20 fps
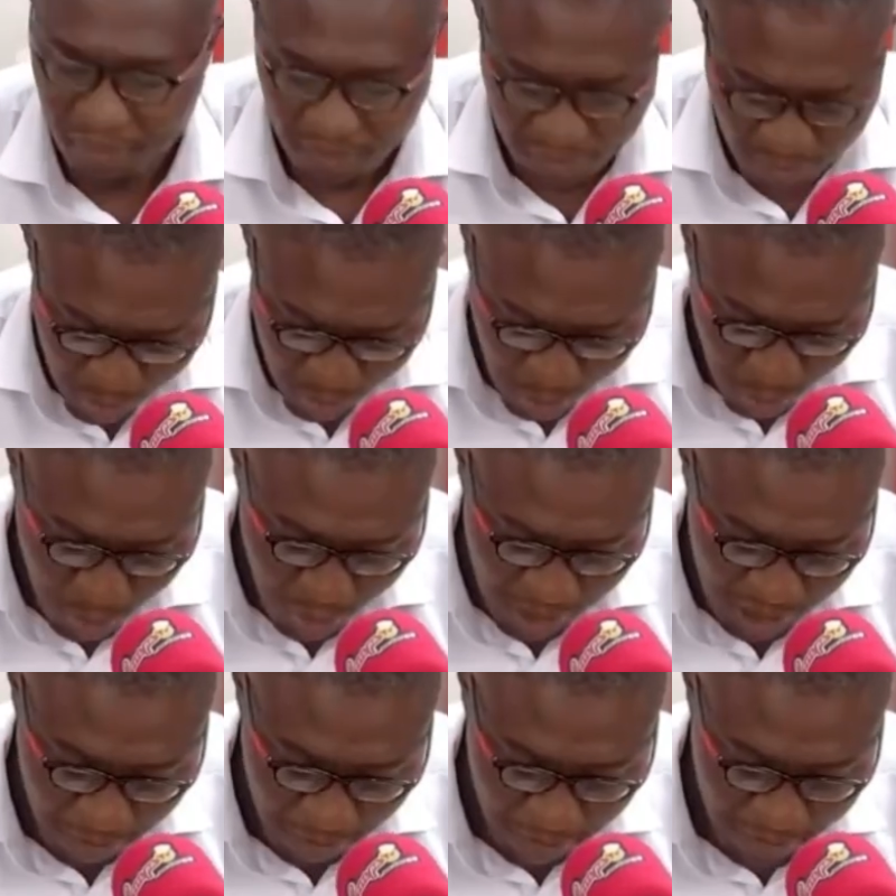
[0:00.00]
So
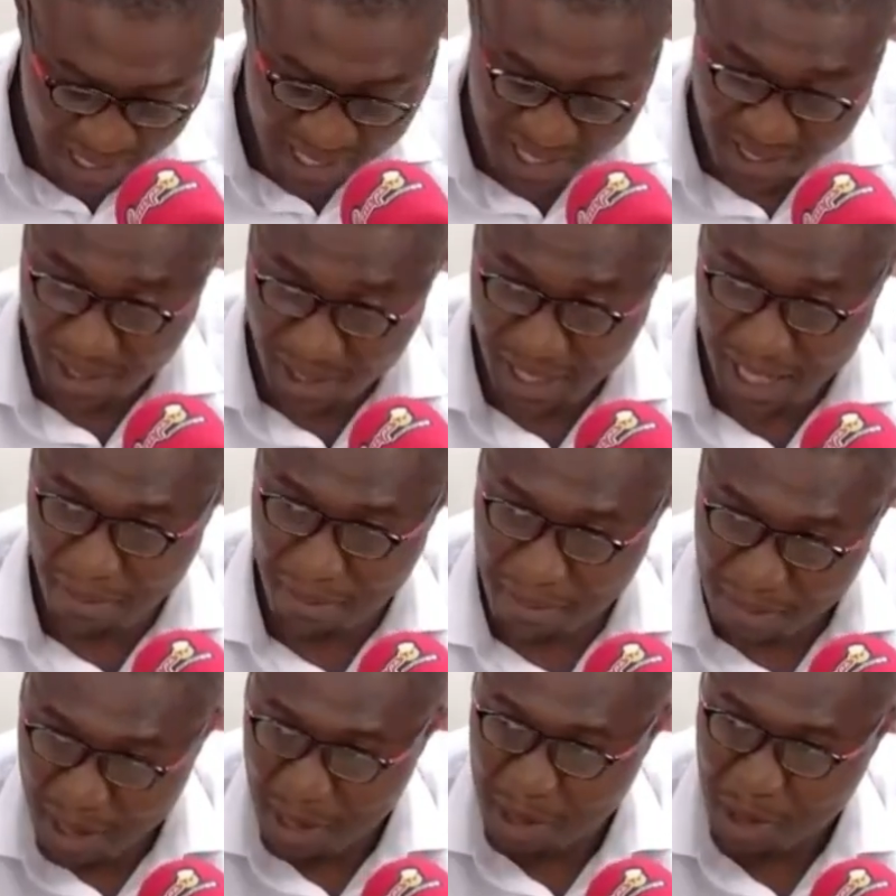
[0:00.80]
Joseph Paintsil came.
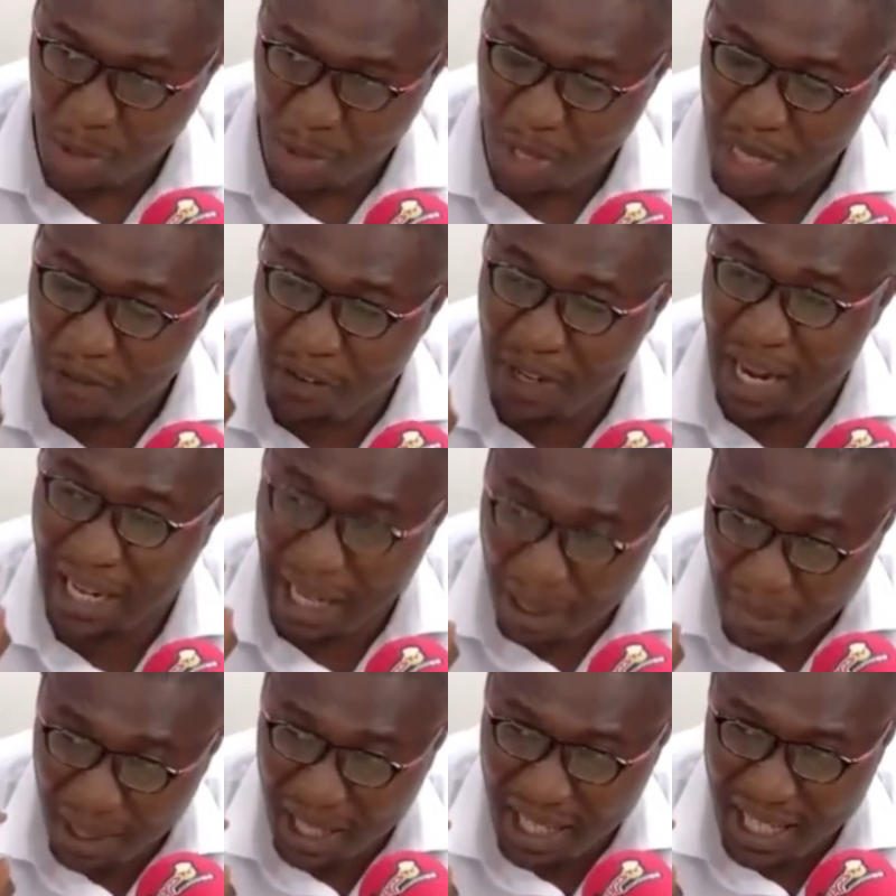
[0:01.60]
So even at the
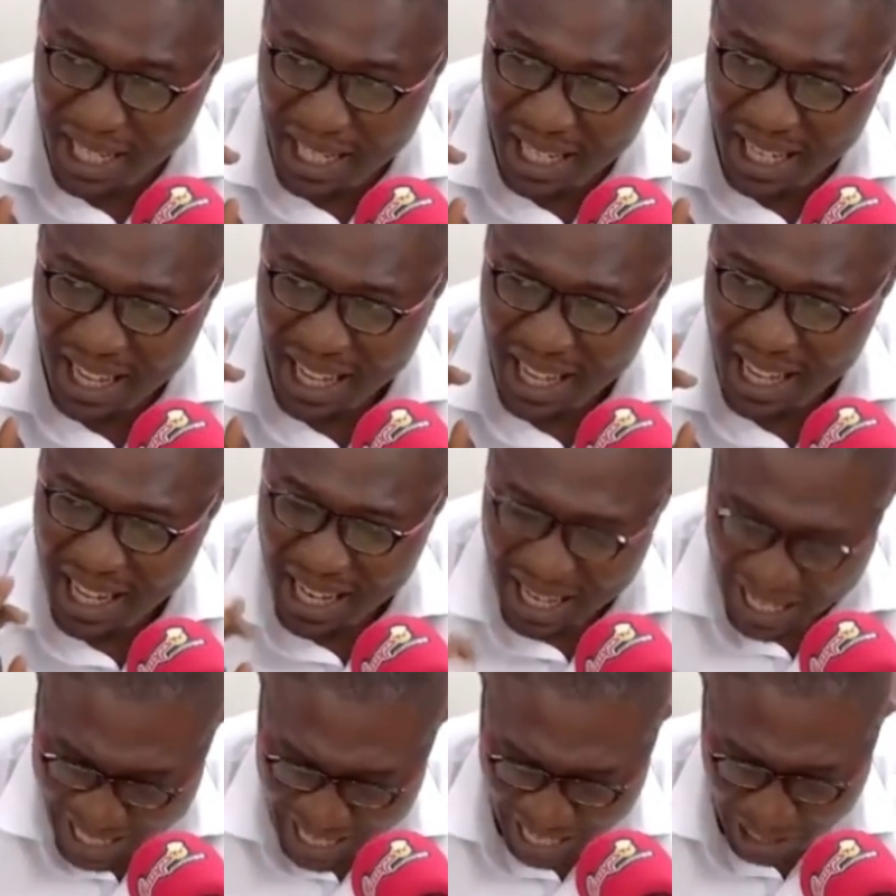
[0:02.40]
beginning,
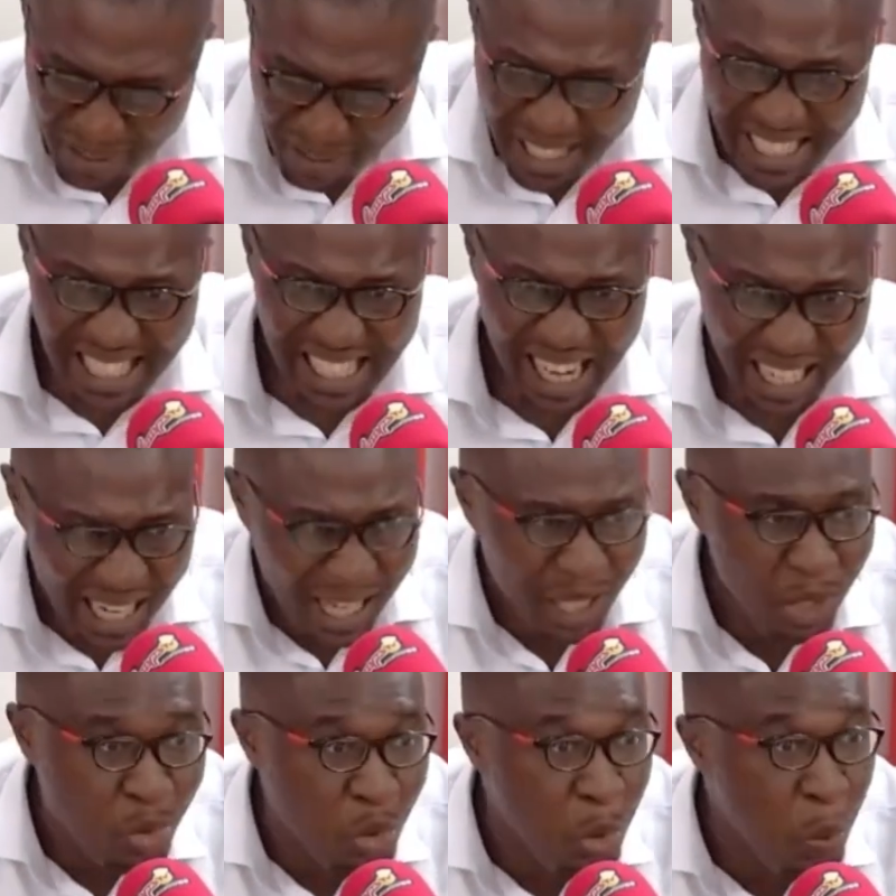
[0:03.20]
he had been
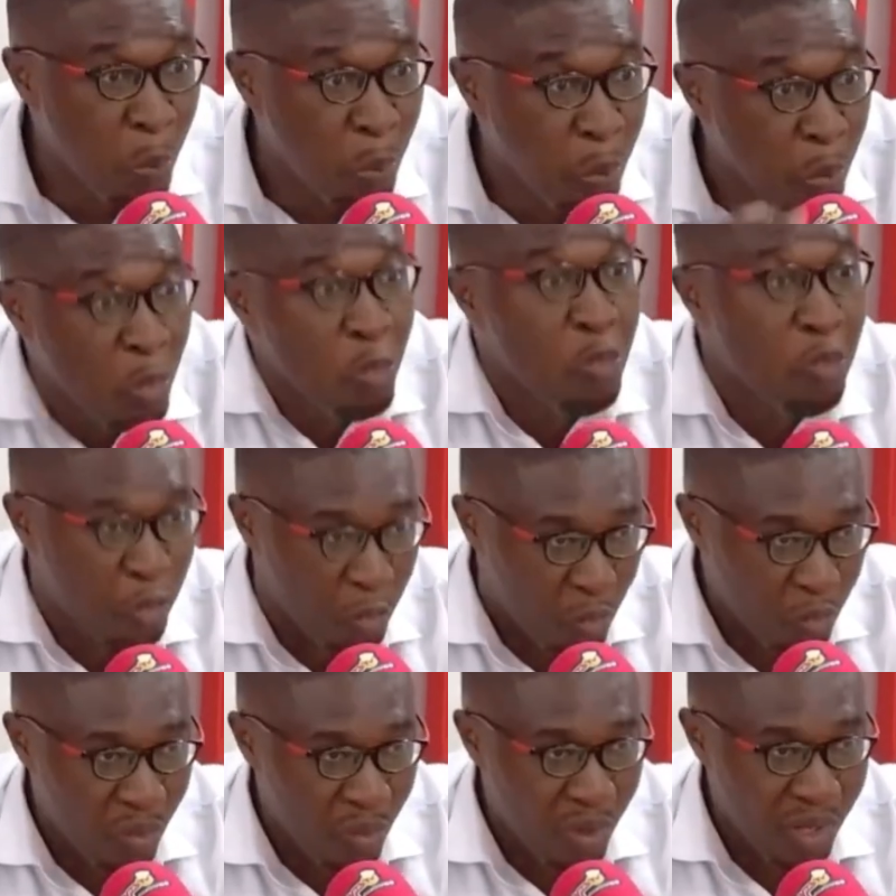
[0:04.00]
challenged to prove
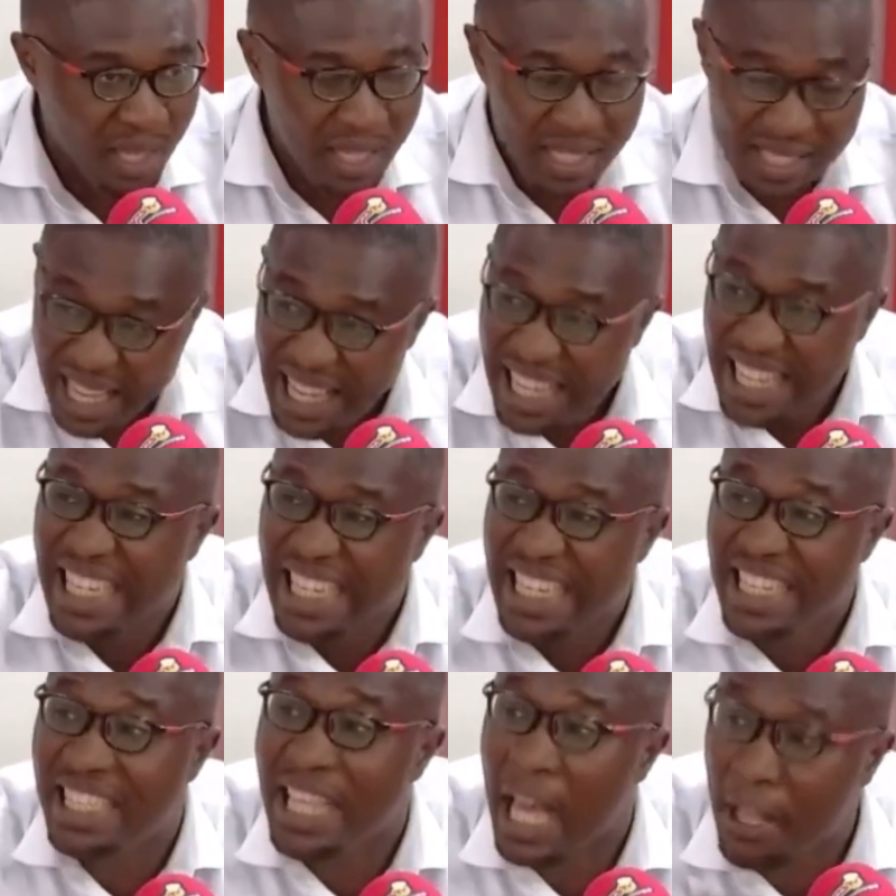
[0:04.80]
say he
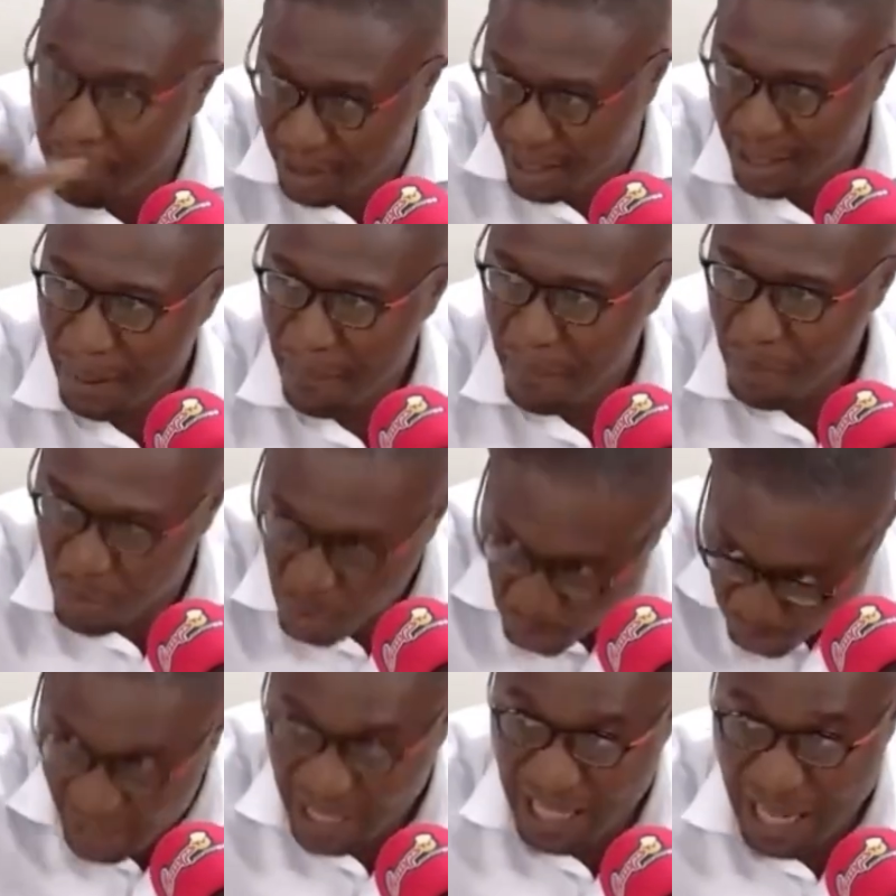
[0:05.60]
deserves to
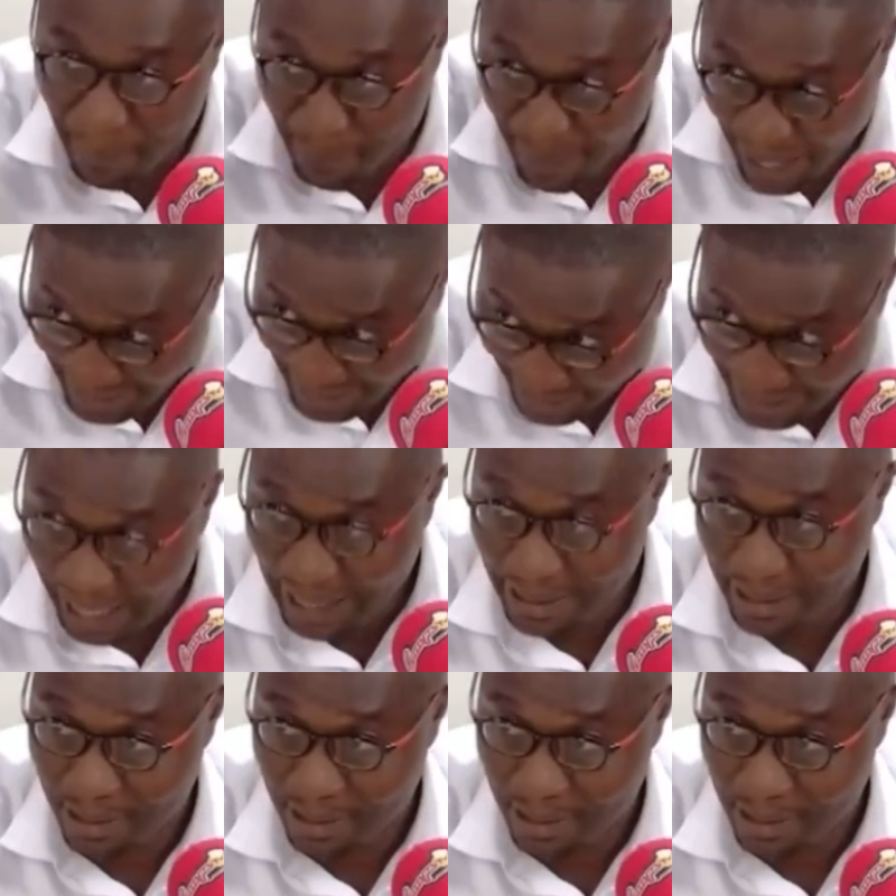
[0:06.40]
be in the Blackstars.